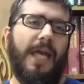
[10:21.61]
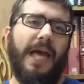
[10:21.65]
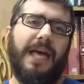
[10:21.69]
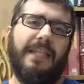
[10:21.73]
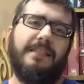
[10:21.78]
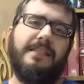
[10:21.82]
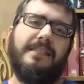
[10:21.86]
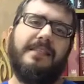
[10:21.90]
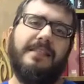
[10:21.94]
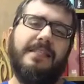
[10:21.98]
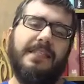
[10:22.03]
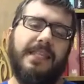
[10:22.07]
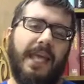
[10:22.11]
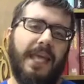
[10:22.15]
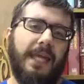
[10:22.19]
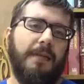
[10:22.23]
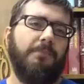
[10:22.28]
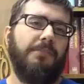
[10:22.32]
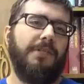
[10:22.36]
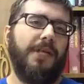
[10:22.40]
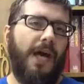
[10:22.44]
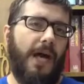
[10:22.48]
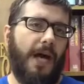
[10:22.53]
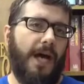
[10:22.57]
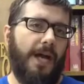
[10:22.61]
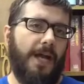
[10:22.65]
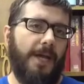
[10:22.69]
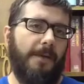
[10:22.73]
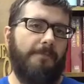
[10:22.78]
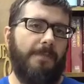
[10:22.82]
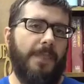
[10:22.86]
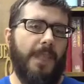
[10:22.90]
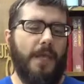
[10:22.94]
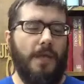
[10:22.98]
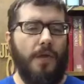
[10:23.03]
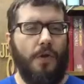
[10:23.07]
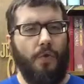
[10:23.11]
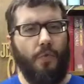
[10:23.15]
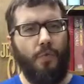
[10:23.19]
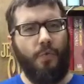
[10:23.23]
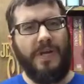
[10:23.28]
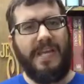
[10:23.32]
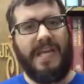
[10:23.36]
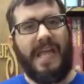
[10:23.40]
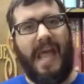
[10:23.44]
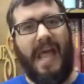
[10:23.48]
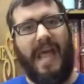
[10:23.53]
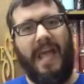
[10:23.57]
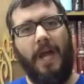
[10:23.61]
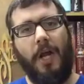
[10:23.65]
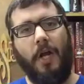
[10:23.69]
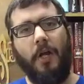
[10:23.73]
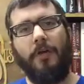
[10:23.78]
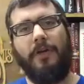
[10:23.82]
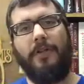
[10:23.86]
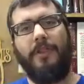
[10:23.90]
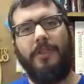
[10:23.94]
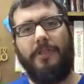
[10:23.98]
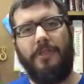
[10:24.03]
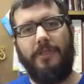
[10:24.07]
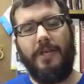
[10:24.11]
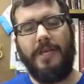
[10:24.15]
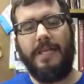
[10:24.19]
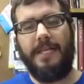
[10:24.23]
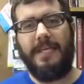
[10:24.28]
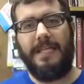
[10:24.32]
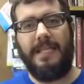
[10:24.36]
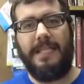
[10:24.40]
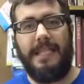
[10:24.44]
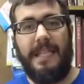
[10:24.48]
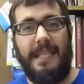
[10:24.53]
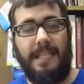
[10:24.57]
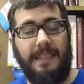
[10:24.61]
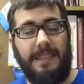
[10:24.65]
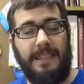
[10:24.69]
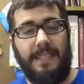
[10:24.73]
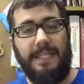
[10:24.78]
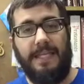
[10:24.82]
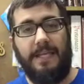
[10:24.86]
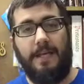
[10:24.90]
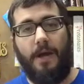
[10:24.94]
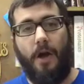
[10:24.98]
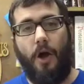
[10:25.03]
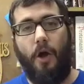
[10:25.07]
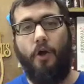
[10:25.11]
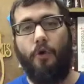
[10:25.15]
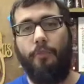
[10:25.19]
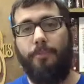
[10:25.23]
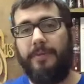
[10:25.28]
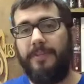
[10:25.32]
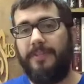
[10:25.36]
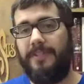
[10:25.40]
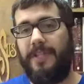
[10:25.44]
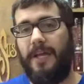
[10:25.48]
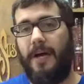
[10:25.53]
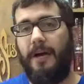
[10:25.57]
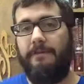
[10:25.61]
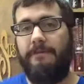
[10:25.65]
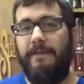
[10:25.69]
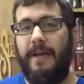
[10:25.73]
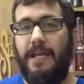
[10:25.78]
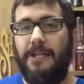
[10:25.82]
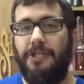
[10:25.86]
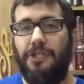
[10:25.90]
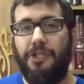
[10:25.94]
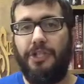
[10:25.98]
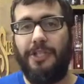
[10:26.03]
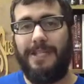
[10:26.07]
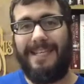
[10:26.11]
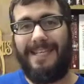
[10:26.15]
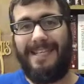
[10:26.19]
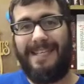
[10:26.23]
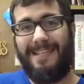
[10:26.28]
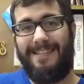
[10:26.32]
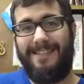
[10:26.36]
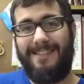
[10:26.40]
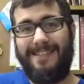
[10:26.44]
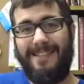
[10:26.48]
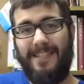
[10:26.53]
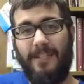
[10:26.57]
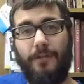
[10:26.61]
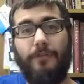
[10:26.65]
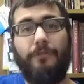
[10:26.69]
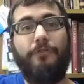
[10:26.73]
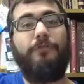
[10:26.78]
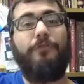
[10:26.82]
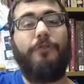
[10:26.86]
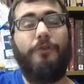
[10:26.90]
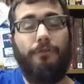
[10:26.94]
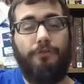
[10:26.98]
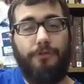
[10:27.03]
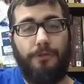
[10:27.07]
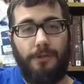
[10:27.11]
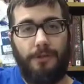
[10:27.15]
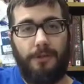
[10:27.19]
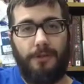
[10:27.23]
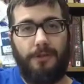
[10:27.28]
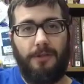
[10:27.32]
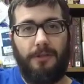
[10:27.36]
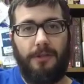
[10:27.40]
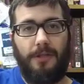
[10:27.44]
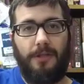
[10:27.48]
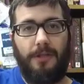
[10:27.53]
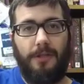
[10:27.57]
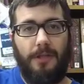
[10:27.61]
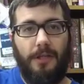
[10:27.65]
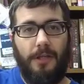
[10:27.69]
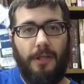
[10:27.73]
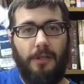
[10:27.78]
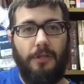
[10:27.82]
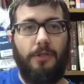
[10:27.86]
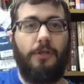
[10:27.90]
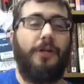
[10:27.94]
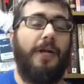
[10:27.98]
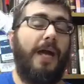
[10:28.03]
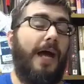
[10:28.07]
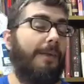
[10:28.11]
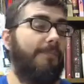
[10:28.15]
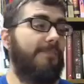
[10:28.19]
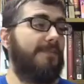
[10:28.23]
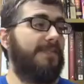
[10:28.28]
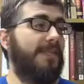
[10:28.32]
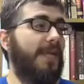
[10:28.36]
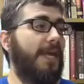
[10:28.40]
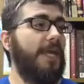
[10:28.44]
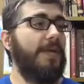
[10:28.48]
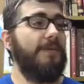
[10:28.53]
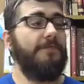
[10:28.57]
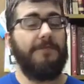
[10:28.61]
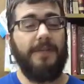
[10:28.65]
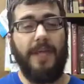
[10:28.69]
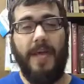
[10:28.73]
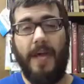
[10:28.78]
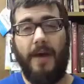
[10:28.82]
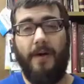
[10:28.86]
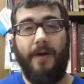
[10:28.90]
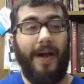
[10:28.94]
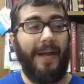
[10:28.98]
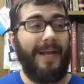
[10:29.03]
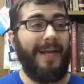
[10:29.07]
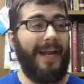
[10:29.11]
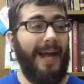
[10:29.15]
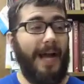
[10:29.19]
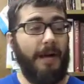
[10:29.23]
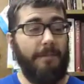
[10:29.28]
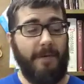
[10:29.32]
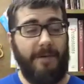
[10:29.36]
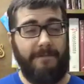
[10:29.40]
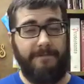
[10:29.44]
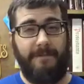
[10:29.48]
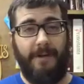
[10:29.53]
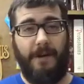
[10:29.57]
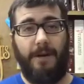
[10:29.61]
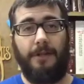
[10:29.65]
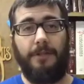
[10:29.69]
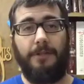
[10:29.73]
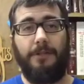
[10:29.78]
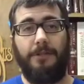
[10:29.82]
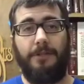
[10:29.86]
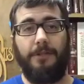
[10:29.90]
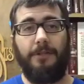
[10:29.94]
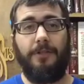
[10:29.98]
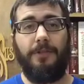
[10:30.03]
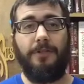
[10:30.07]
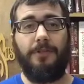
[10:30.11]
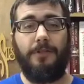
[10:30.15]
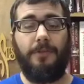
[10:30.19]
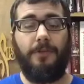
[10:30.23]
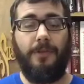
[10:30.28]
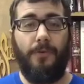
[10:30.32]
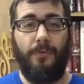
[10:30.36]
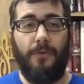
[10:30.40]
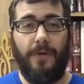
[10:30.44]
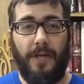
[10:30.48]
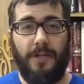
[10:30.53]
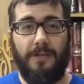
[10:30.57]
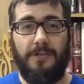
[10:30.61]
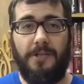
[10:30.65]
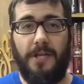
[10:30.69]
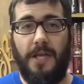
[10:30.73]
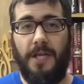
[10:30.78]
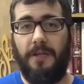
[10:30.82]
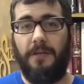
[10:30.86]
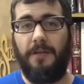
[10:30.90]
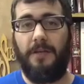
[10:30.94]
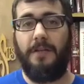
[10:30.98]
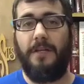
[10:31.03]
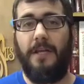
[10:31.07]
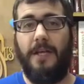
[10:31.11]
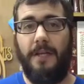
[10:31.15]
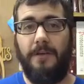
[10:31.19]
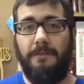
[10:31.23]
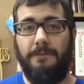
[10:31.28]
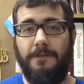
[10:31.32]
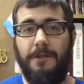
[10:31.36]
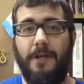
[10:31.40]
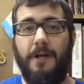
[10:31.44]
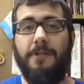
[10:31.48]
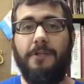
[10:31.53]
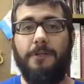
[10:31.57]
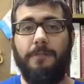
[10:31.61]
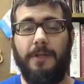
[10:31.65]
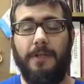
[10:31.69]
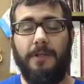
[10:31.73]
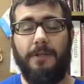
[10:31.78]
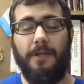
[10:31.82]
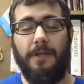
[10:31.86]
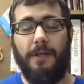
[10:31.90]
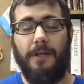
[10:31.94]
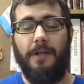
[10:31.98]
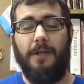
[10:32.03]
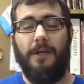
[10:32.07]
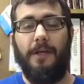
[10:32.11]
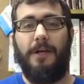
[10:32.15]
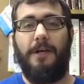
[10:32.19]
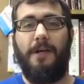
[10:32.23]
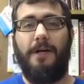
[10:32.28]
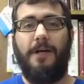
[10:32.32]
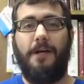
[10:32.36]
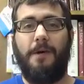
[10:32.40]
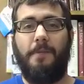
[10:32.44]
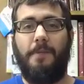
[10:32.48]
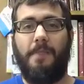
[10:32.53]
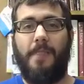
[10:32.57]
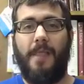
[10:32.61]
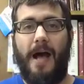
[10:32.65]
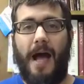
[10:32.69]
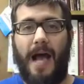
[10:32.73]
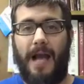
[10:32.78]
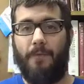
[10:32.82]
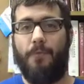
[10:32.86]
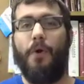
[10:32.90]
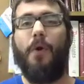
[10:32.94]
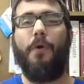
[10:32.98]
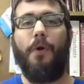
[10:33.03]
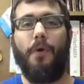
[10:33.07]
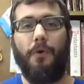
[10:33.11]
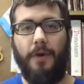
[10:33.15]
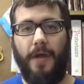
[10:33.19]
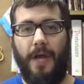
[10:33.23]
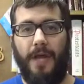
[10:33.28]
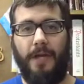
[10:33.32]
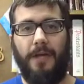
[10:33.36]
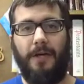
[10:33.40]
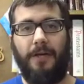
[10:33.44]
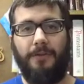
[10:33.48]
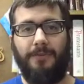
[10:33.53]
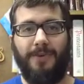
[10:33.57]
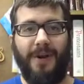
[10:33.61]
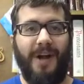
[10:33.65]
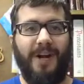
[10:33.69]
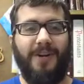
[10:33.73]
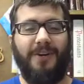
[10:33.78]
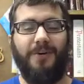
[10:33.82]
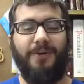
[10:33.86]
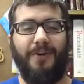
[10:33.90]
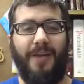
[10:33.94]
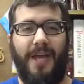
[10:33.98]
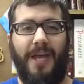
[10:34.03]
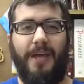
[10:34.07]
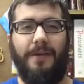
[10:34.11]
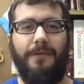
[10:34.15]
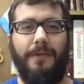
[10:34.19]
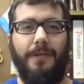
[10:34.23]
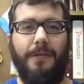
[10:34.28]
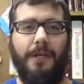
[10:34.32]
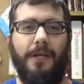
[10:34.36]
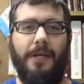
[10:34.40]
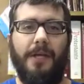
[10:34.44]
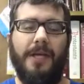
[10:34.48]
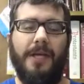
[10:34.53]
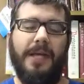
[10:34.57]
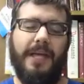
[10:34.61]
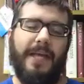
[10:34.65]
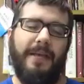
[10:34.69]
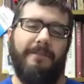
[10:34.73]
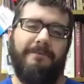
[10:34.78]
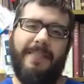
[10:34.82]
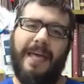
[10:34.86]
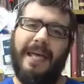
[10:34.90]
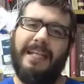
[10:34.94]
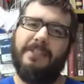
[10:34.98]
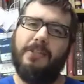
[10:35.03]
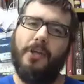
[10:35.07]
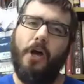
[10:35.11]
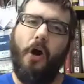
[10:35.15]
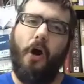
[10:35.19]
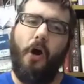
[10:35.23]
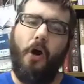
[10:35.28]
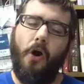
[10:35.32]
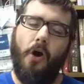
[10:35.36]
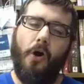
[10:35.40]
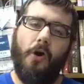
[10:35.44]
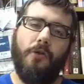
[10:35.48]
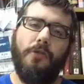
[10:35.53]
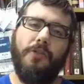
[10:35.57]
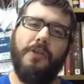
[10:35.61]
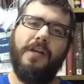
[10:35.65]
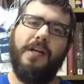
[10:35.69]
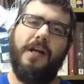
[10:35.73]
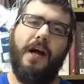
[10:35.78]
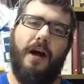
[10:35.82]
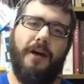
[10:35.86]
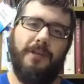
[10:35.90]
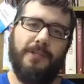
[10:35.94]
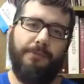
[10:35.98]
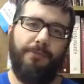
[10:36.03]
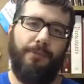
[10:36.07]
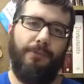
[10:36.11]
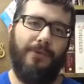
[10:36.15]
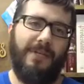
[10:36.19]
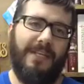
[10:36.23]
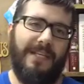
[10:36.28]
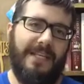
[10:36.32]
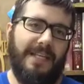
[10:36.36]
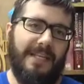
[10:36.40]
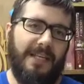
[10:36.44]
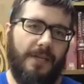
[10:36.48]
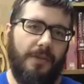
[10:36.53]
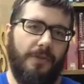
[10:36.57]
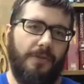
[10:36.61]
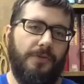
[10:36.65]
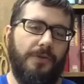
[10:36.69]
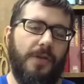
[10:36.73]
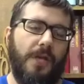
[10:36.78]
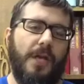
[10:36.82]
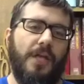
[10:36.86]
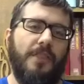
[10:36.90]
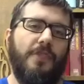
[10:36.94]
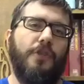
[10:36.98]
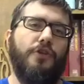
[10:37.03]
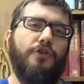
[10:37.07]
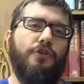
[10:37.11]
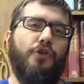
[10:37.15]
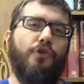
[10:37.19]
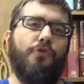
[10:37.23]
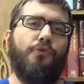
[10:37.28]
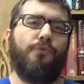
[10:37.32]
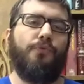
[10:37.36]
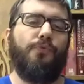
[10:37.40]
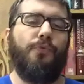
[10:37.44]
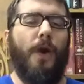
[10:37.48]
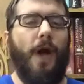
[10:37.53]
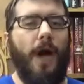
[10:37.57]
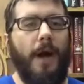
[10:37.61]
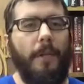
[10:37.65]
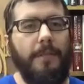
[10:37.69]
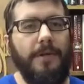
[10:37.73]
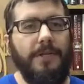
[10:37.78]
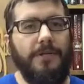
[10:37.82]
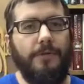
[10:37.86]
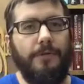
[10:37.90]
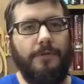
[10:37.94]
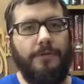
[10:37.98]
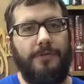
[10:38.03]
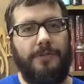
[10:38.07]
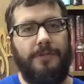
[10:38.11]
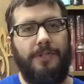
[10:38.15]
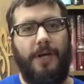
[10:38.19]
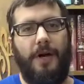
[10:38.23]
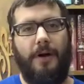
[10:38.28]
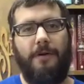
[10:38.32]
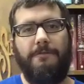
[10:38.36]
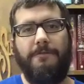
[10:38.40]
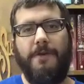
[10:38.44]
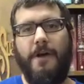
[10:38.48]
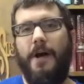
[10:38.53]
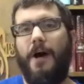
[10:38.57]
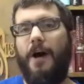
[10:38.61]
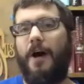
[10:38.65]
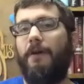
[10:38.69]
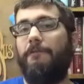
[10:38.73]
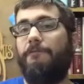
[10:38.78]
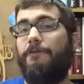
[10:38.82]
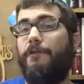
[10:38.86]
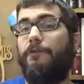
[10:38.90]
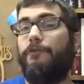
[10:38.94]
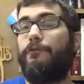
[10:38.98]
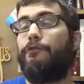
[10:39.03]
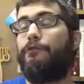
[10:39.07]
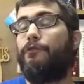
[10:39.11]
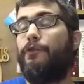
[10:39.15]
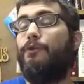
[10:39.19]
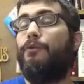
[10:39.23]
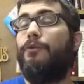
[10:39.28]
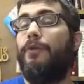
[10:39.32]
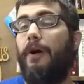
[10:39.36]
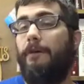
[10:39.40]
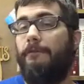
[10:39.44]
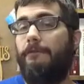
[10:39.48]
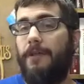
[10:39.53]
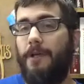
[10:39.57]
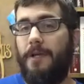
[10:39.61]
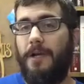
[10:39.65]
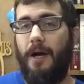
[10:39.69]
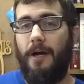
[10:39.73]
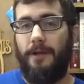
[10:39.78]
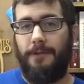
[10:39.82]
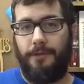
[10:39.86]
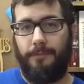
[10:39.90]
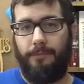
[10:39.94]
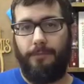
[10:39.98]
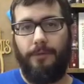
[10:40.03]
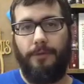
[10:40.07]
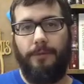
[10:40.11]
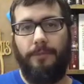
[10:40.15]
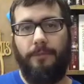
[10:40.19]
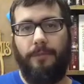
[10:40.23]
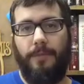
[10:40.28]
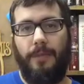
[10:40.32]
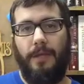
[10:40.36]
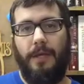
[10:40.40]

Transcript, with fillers: At the same time, we err in thinking that the hope of salvation is still future. Look, I'm saved now. I got my fire insurance so that when I stand on the day of judgment, um, I won't go to hell, Right? I'll go to heaven. If that's all the gospel is, then you're robbing yourself of the fruit of the gospel.